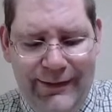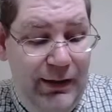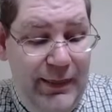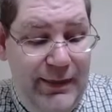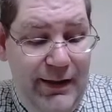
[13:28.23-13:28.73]

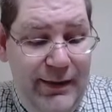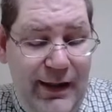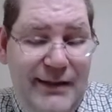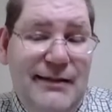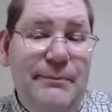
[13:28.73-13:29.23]
I think
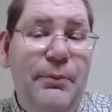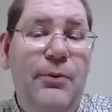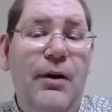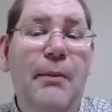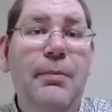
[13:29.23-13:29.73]
that's
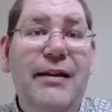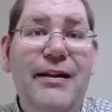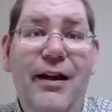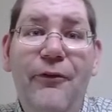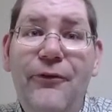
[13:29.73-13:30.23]
probably
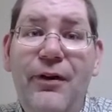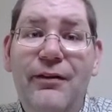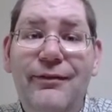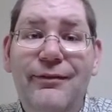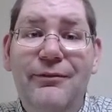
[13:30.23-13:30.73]
enough
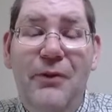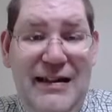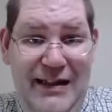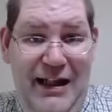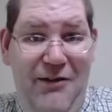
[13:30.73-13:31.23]

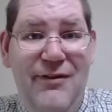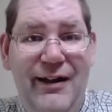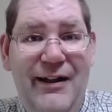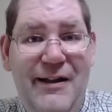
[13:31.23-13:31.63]
right now.